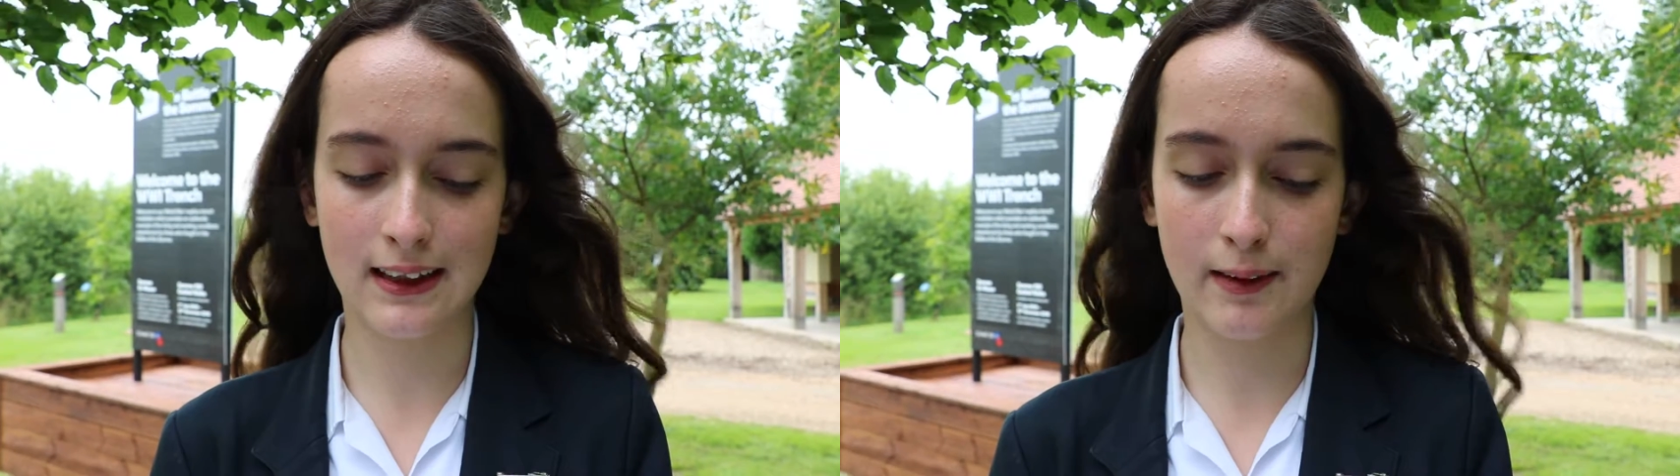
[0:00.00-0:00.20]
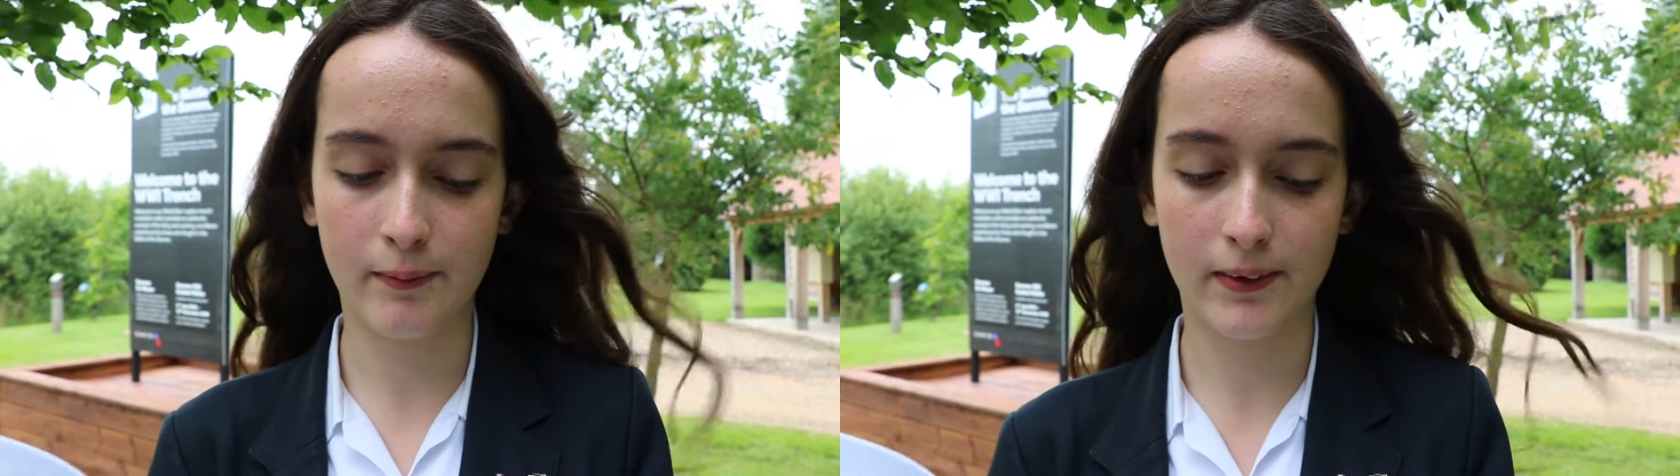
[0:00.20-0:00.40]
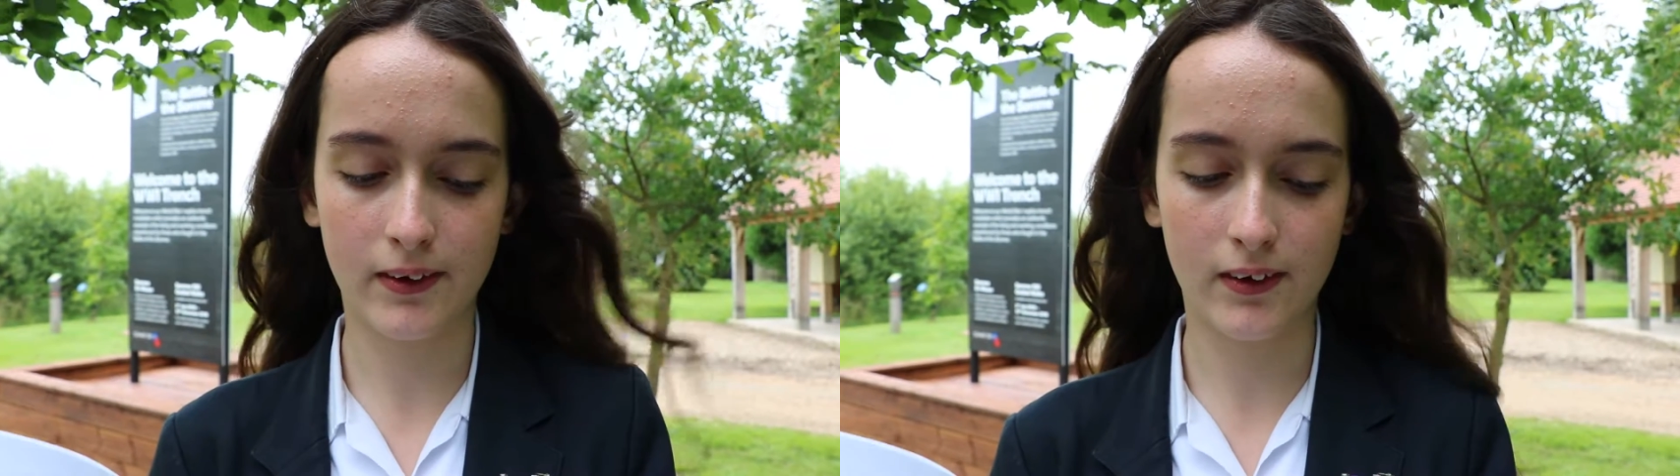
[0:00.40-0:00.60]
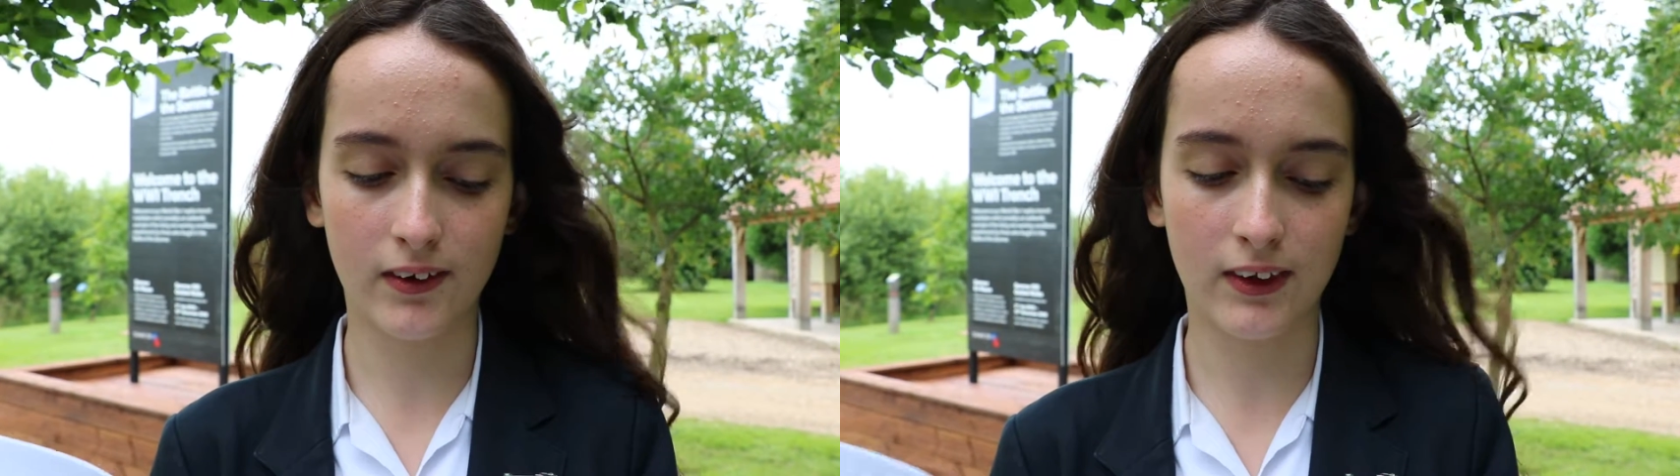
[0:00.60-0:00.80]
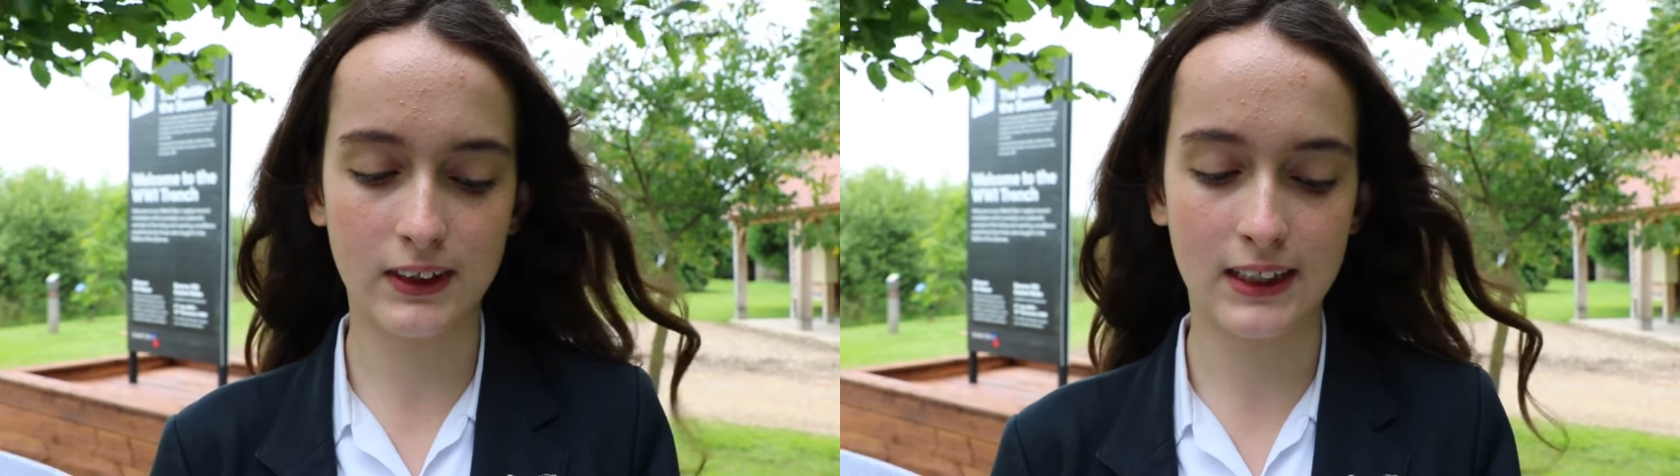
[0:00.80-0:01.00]
them
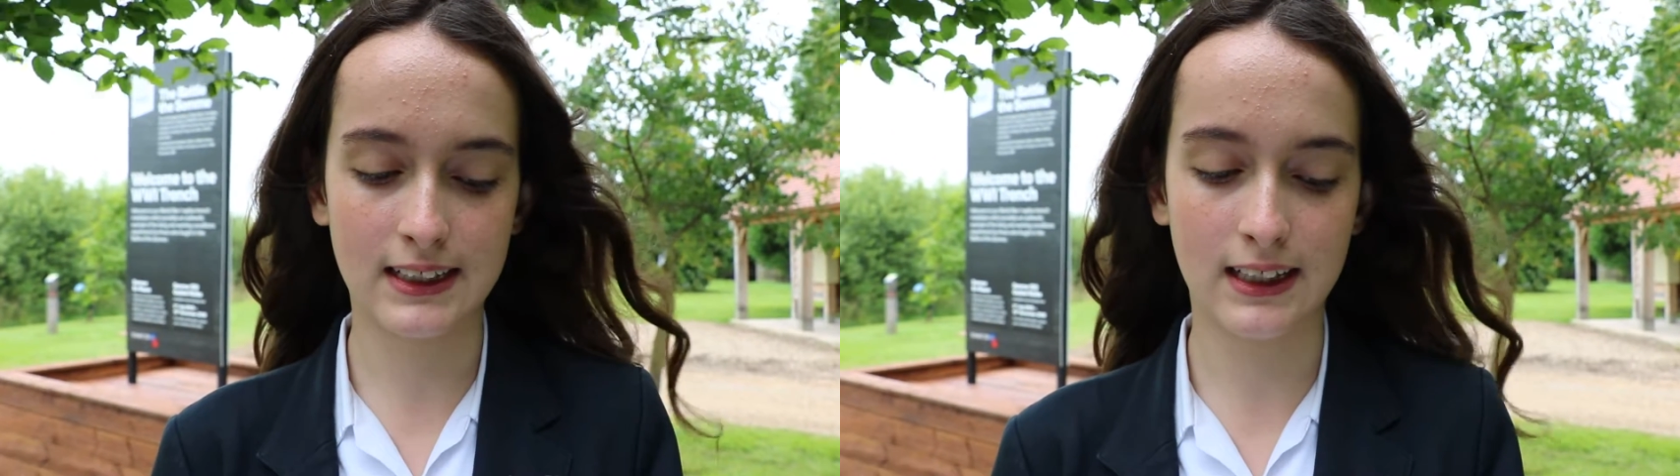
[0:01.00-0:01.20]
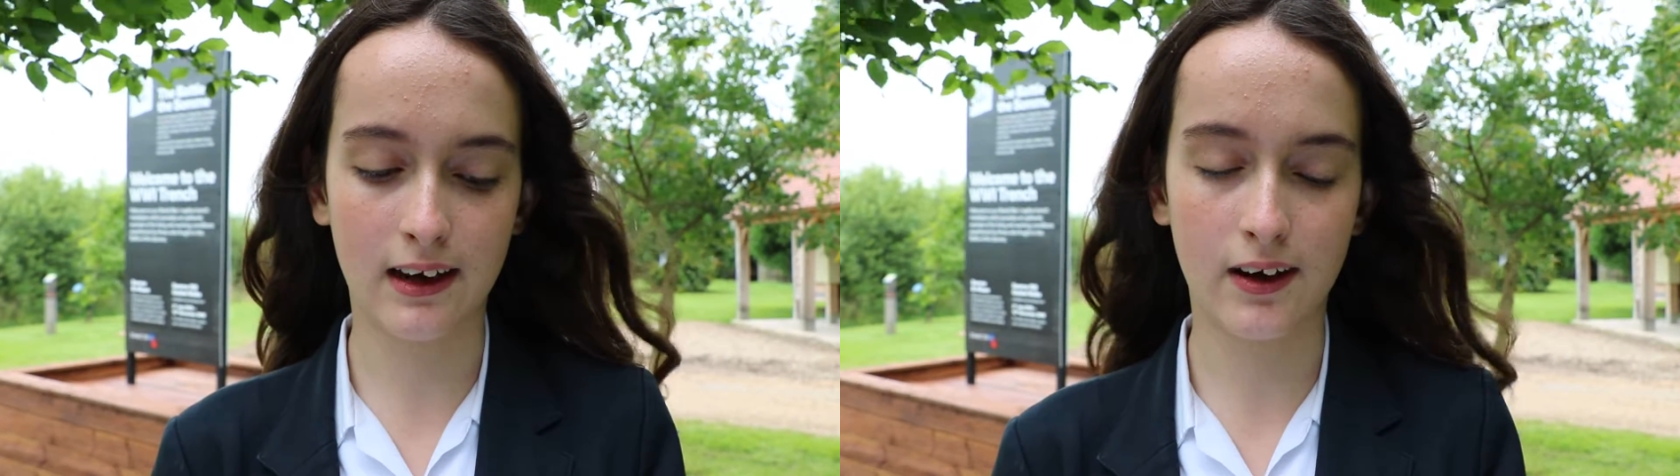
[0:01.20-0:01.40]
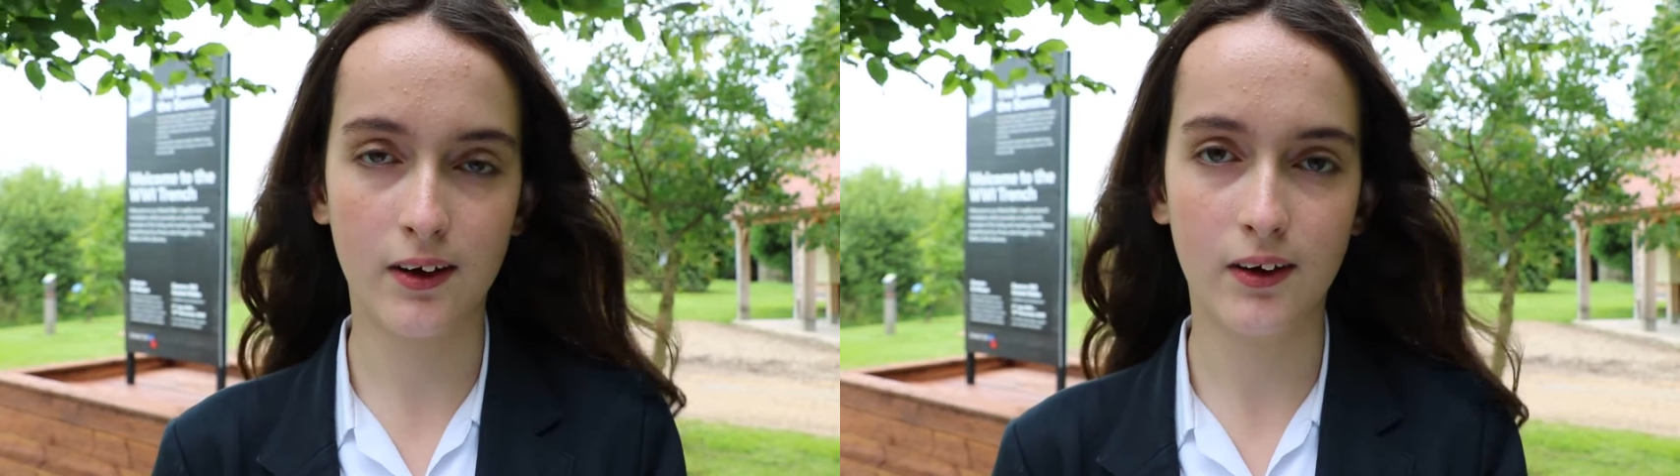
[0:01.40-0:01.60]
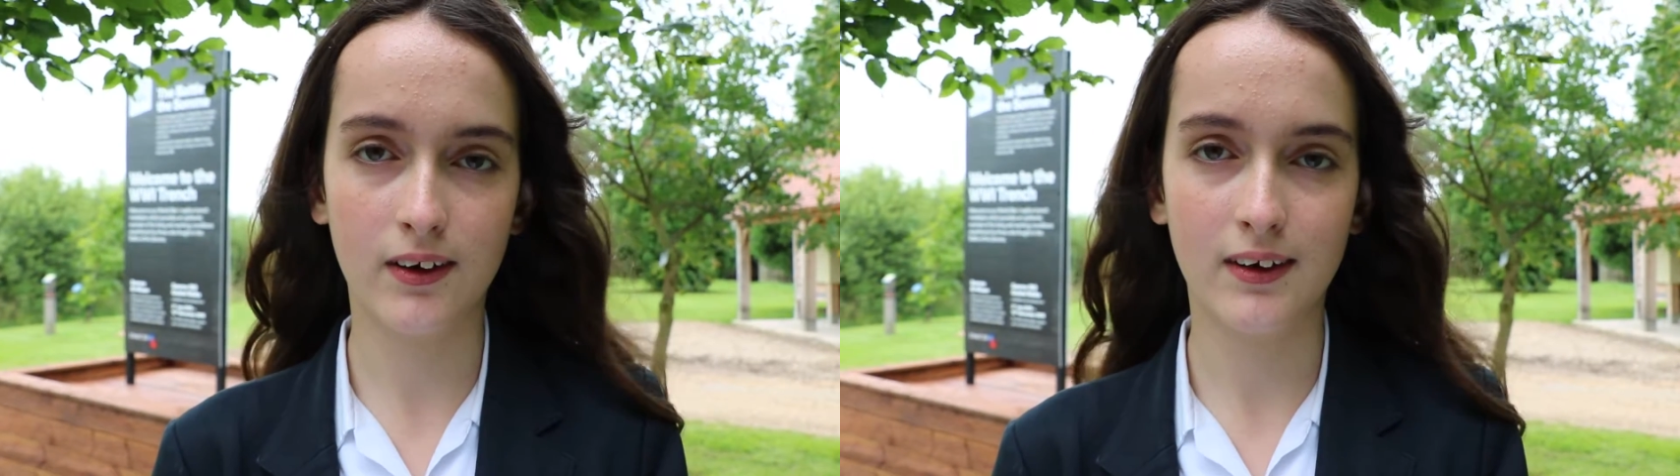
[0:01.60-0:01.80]
all those years ago.